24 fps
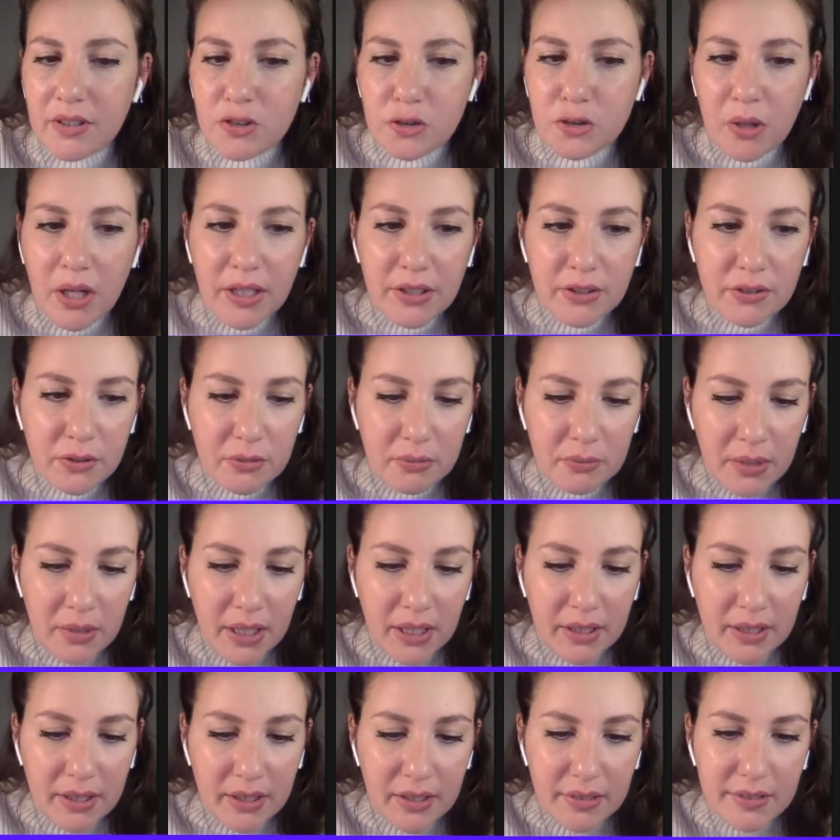try to
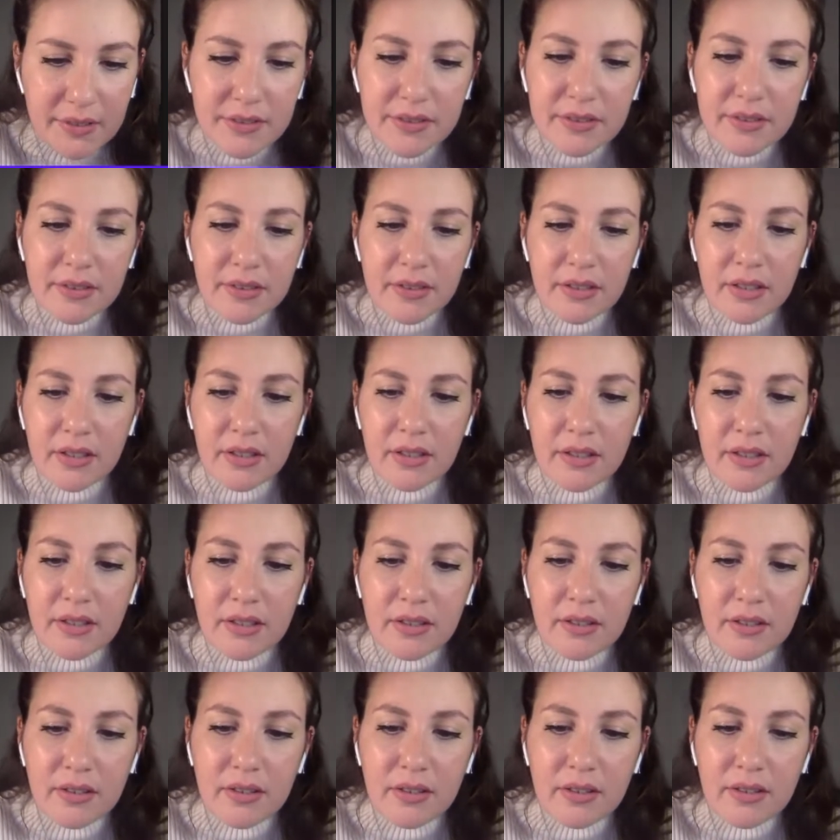make it
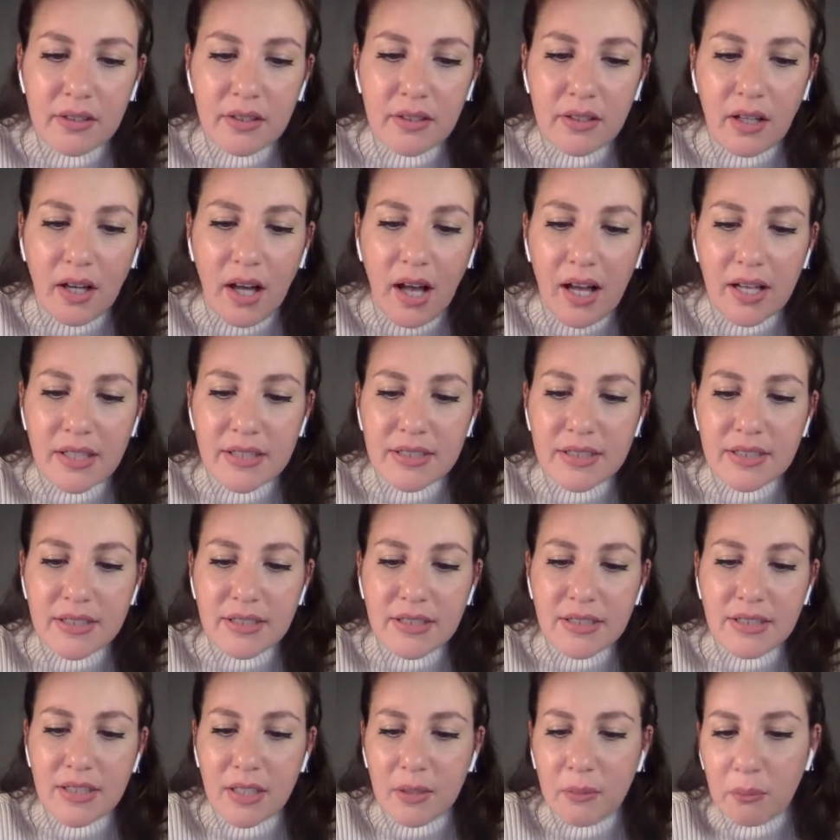as
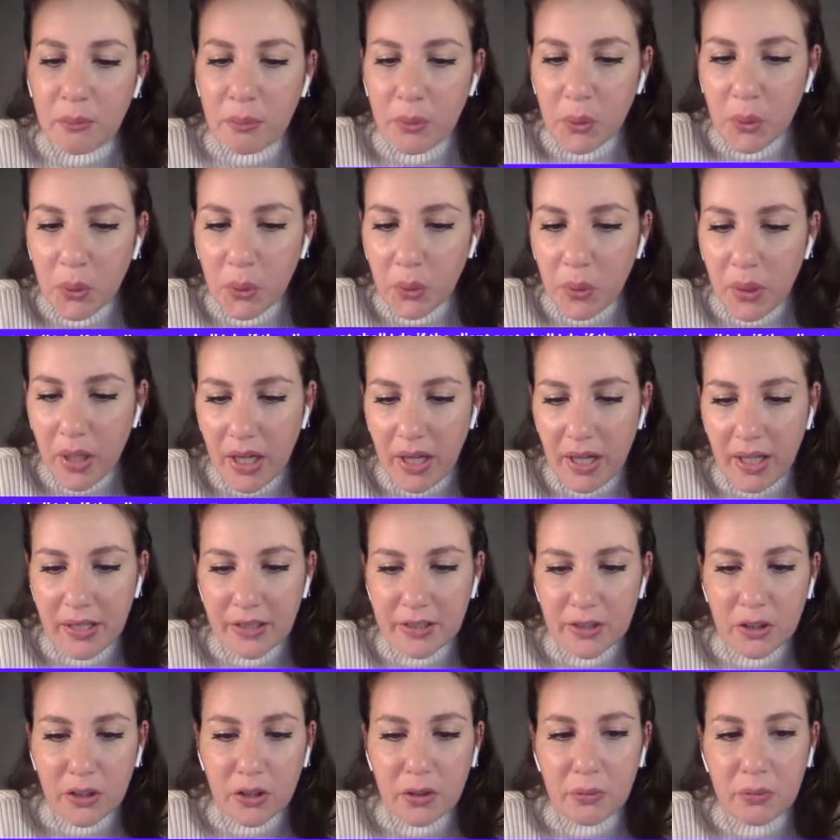simple
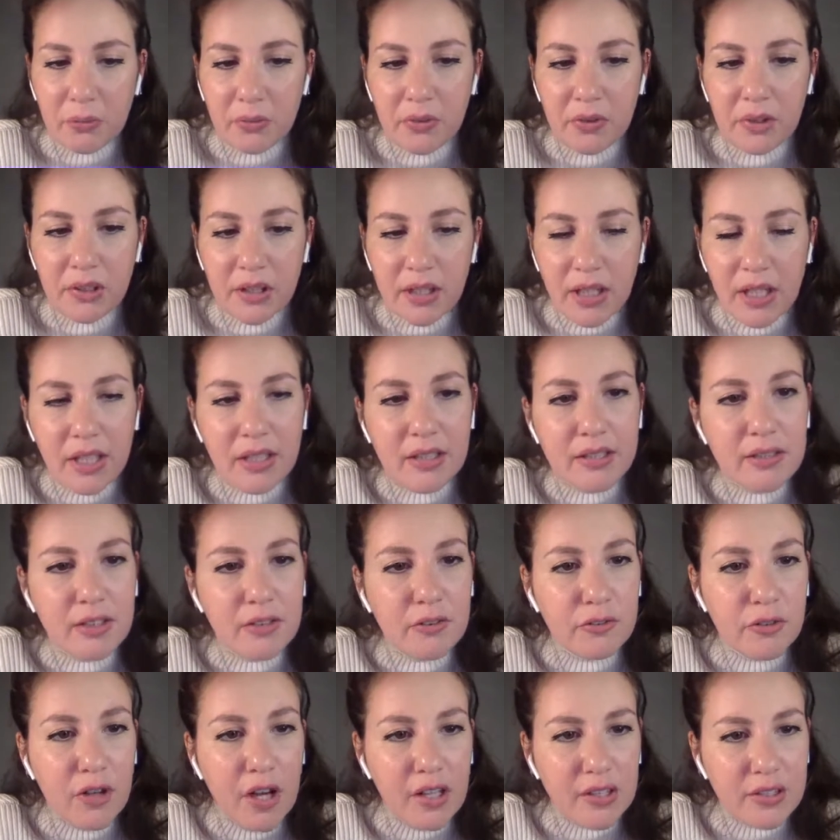and
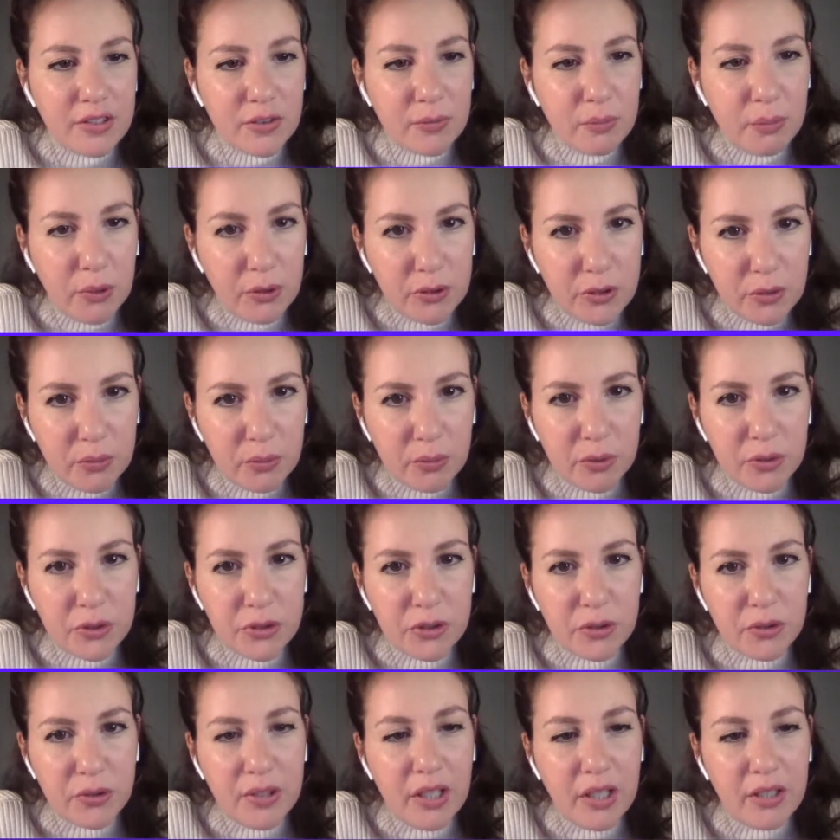communicative as possible
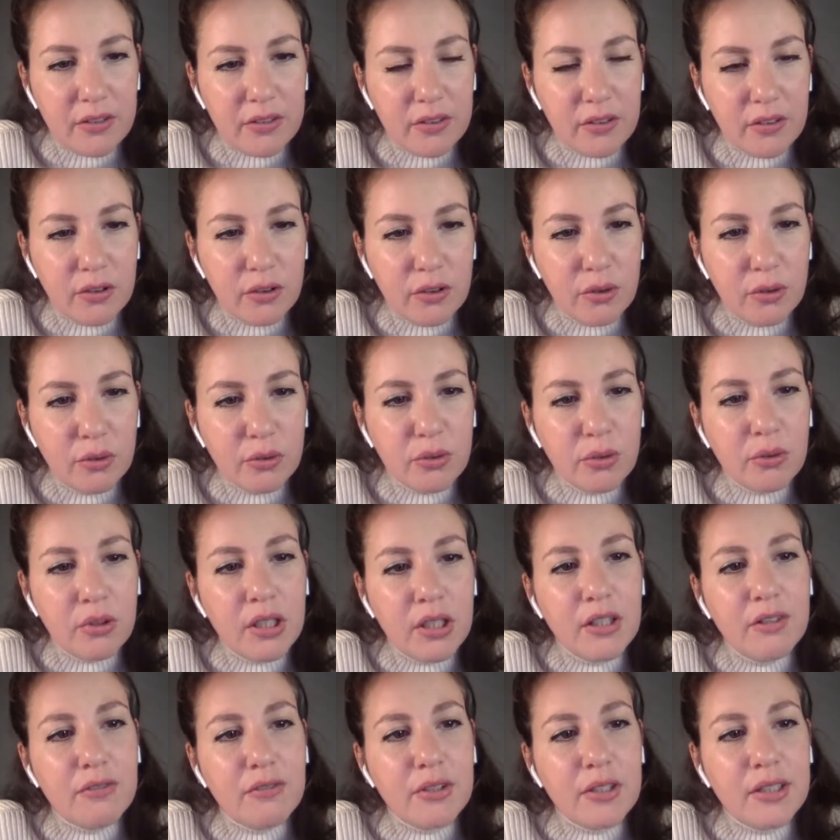so that you don't
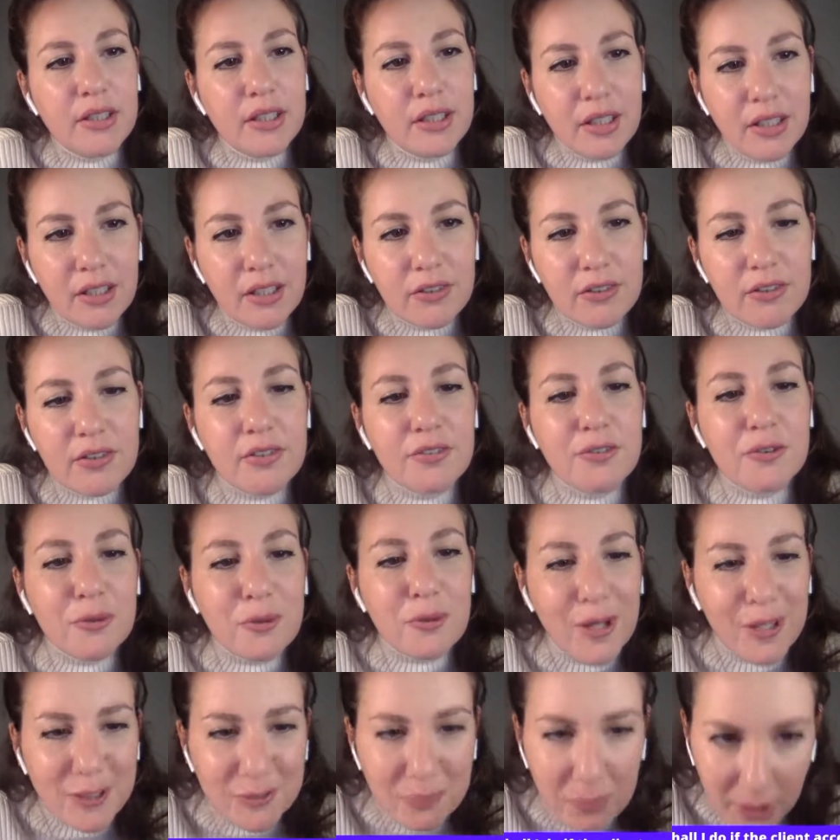even need
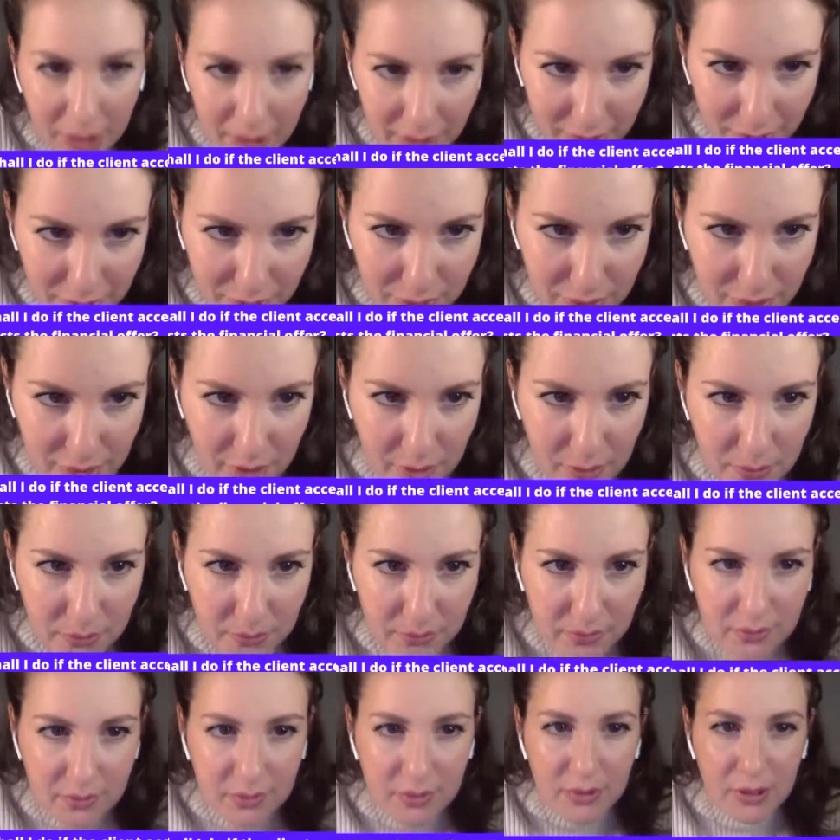to explain it to them.
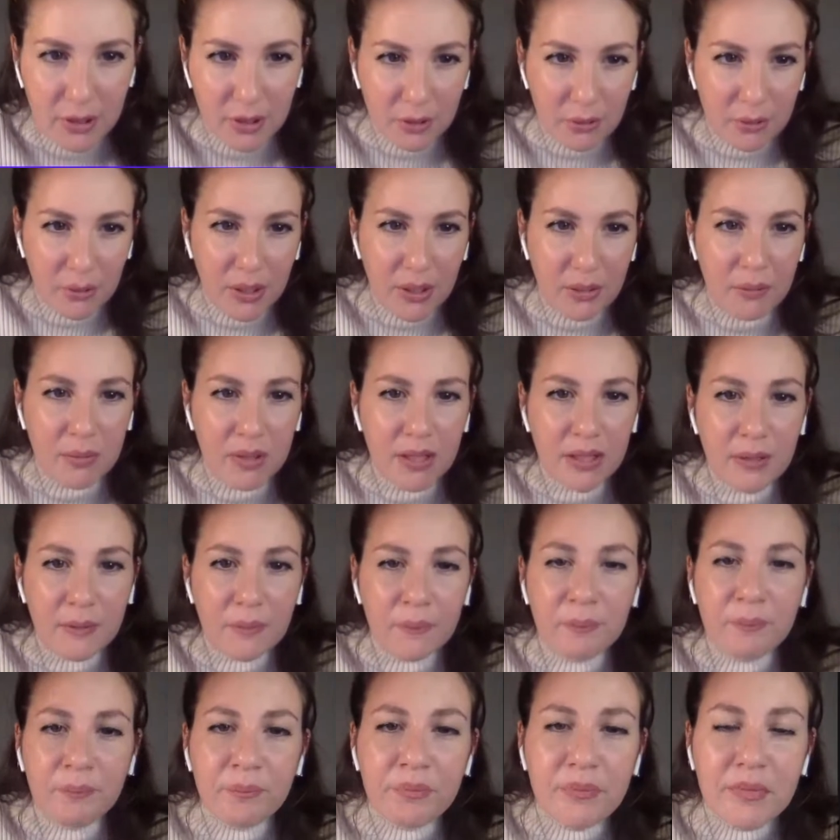You know what I mean?
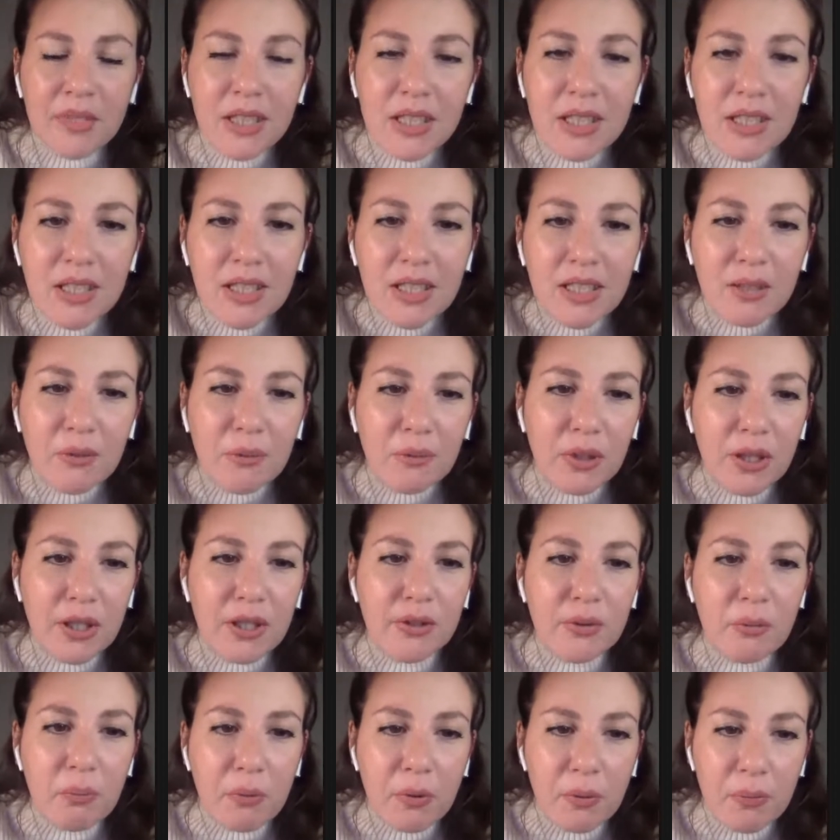
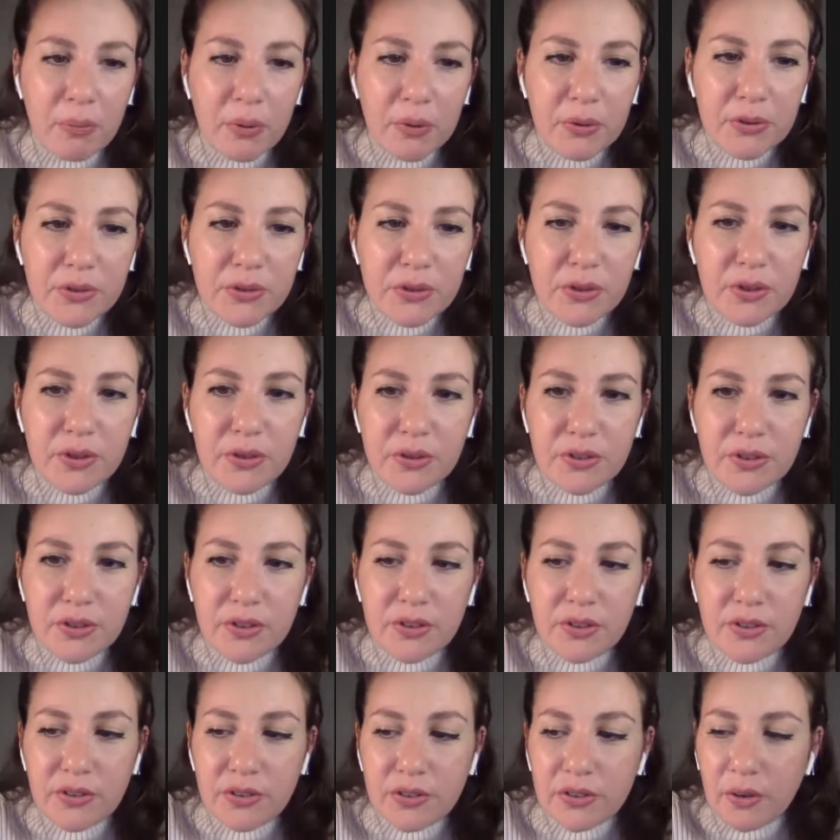In a proposal, you
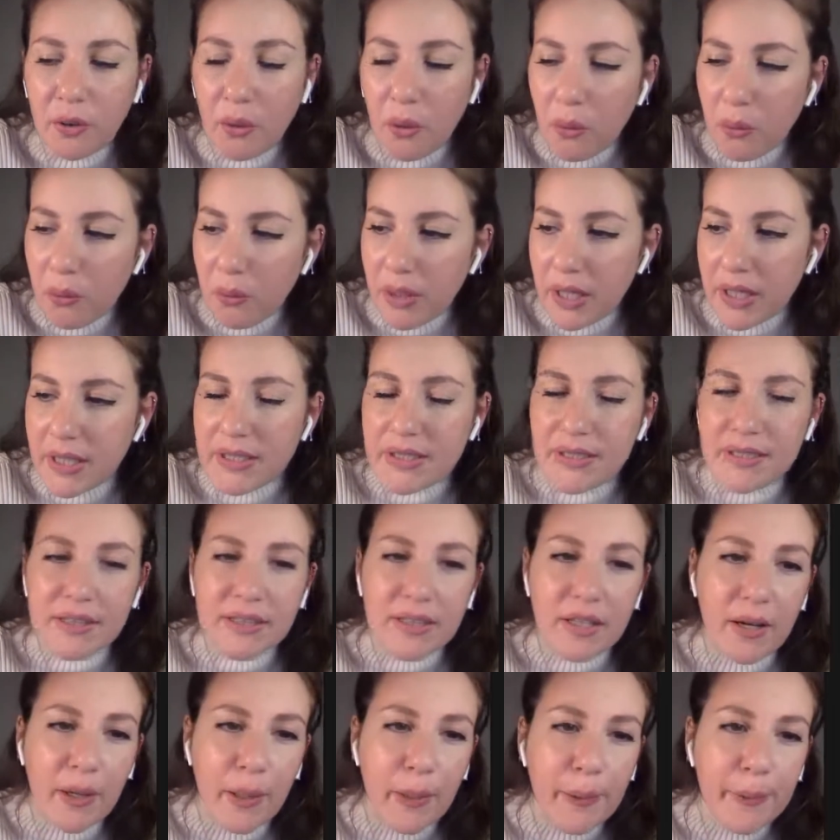should always